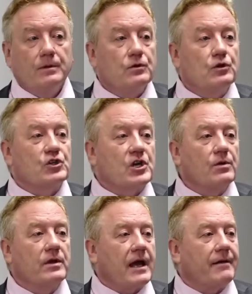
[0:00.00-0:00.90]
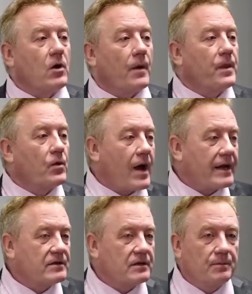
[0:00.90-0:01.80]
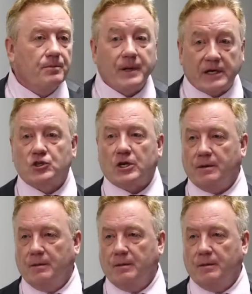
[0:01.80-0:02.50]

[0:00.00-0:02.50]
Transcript: to show that I've got the right picture?